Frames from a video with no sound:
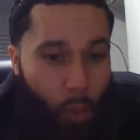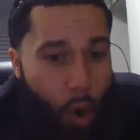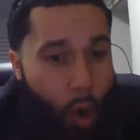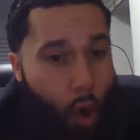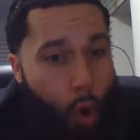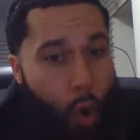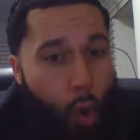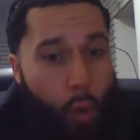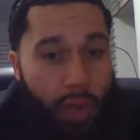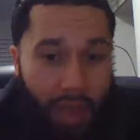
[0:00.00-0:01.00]

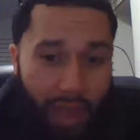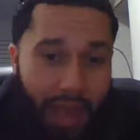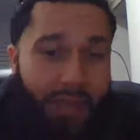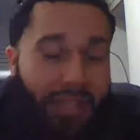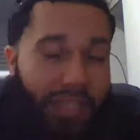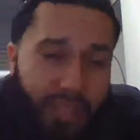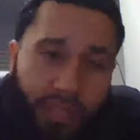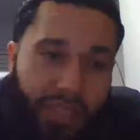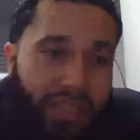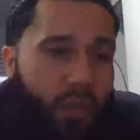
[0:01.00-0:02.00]
Whoa, yeah, she's
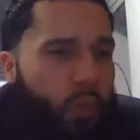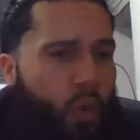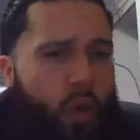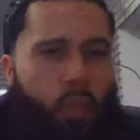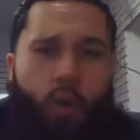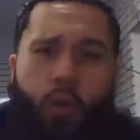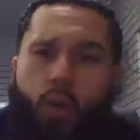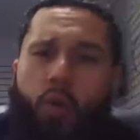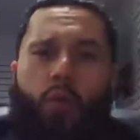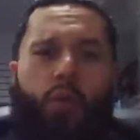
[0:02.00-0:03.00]
touching some real, real,
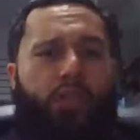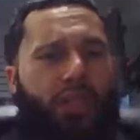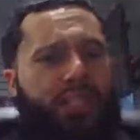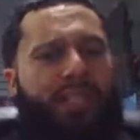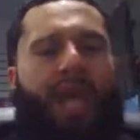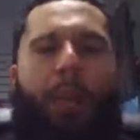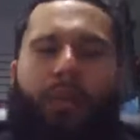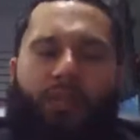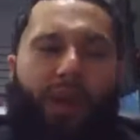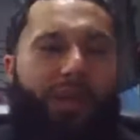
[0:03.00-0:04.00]
real, real touchy
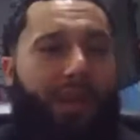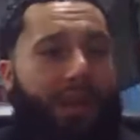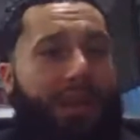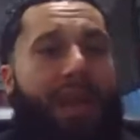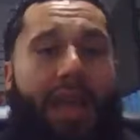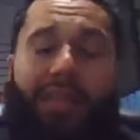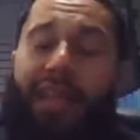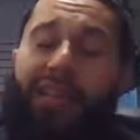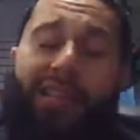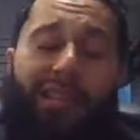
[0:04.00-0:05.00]
topics right there. At the
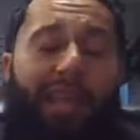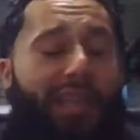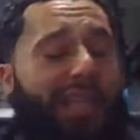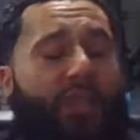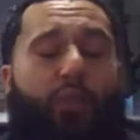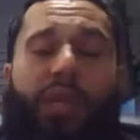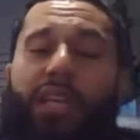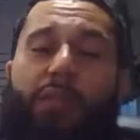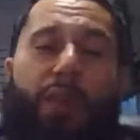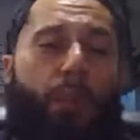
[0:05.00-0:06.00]
end of the day, that's what it
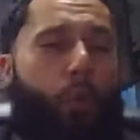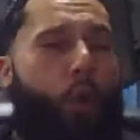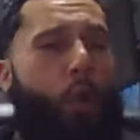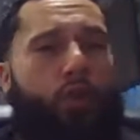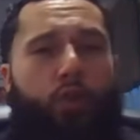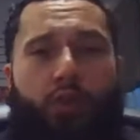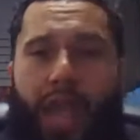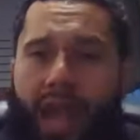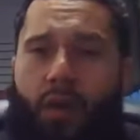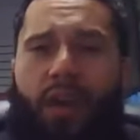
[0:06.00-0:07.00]
is. People will hold you
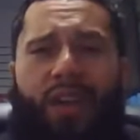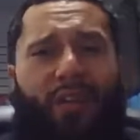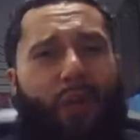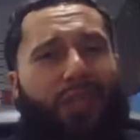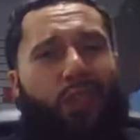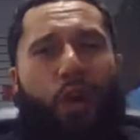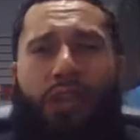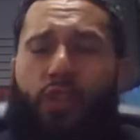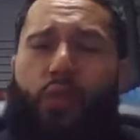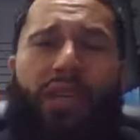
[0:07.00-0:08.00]
down for as
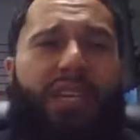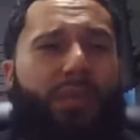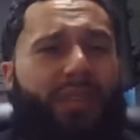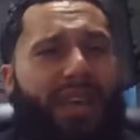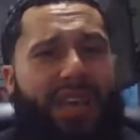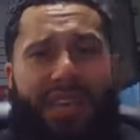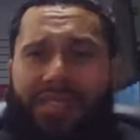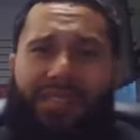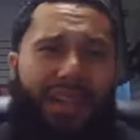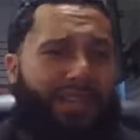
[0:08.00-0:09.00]
long as you can keep saying
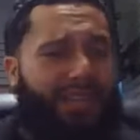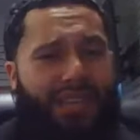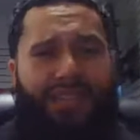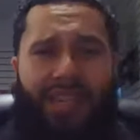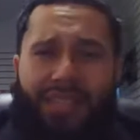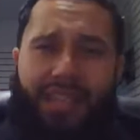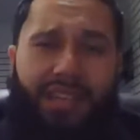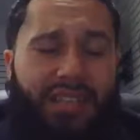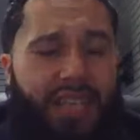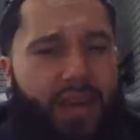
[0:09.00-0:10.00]
yes, yes, yes, yes.
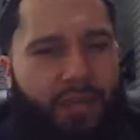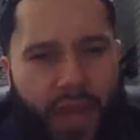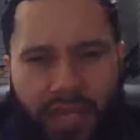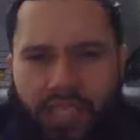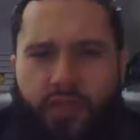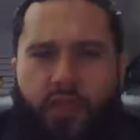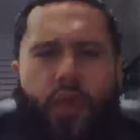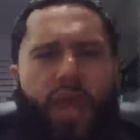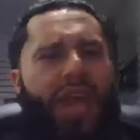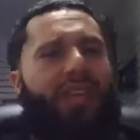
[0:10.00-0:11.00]
They're gonna take advantage of
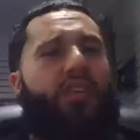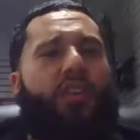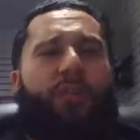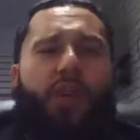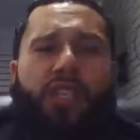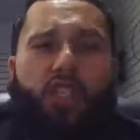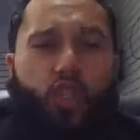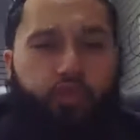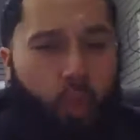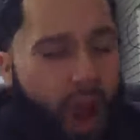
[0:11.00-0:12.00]
you and they're gonna fucking
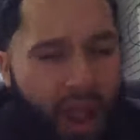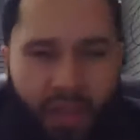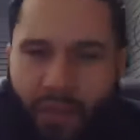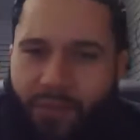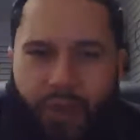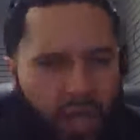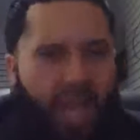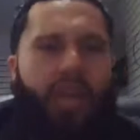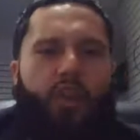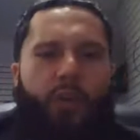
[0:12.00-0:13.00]
dry the fuck
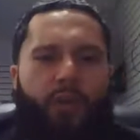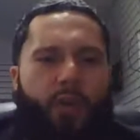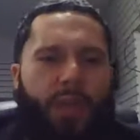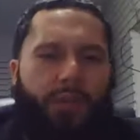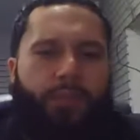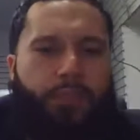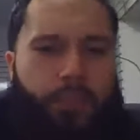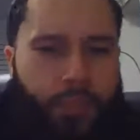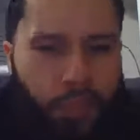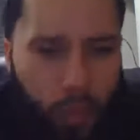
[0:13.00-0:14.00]
out of you. Feel me?
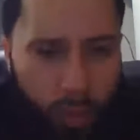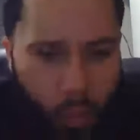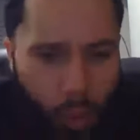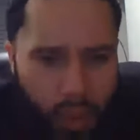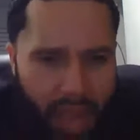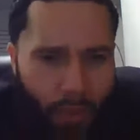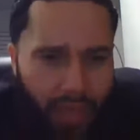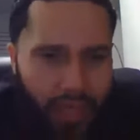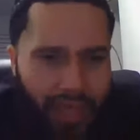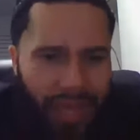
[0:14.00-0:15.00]
Where we at
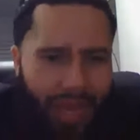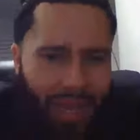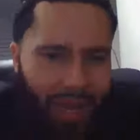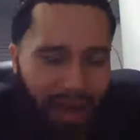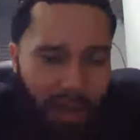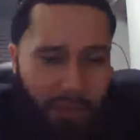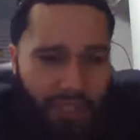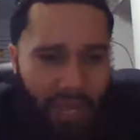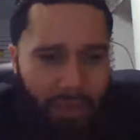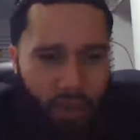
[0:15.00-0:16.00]
with it?
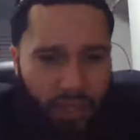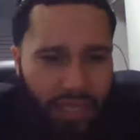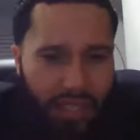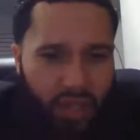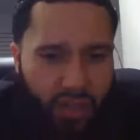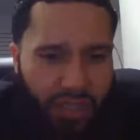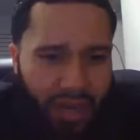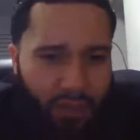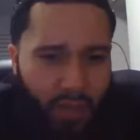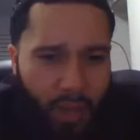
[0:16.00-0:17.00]
Jay Manon said it's good to
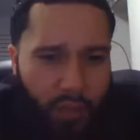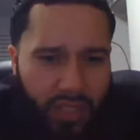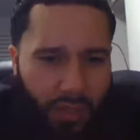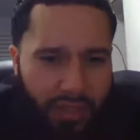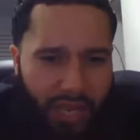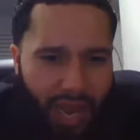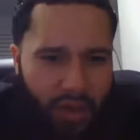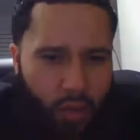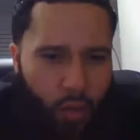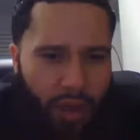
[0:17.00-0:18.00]
level up. What's up, Jay? How
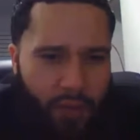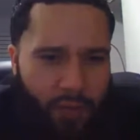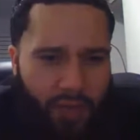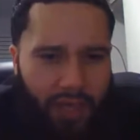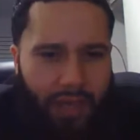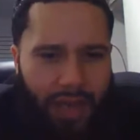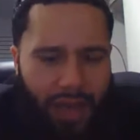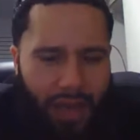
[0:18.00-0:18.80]
you doing? How you feeling?